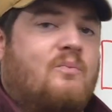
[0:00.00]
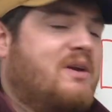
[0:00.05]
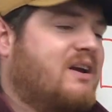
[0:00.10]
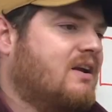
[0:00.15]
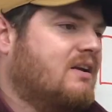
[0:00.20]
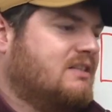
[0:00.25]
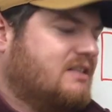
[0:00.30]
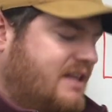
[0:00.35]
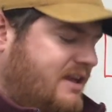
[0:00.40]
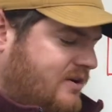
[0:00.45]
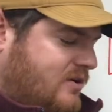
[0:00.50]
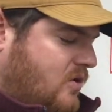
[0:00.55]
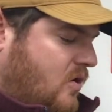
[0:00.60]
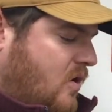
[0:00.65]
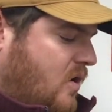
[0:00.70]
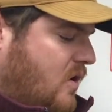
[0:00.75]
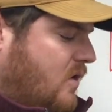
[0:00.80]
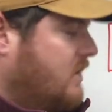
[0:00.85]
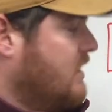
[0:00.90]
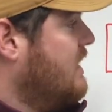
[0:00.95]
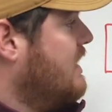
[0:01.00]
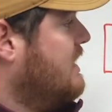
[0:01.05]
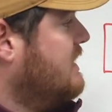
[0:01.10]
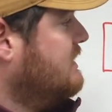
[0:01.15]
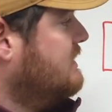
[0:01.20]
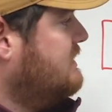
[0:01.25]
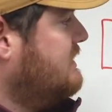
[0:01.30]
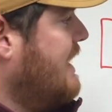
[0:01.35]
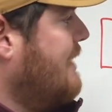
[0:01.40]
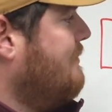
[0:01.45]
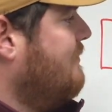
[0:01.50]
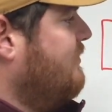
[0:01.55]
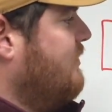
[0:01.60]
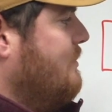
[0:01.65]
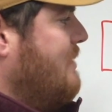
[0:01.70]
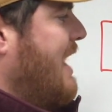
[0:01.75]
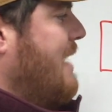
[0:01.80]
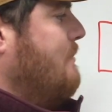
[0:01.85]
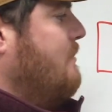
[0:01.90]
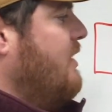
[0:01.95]
because they are all stemmed
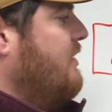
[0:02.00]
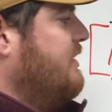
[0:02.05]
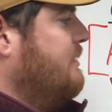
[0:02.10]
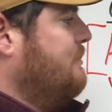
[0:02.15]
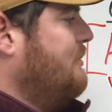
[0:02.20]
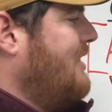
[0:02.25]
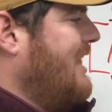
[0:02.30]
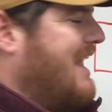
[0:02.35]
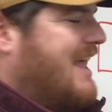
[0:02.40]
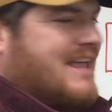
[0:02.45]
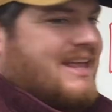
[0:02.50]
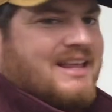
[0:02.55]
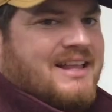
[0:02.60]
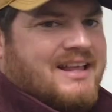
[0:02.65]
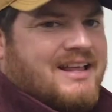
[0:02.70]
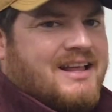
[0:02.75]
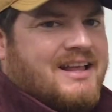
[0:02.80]
from that mother plant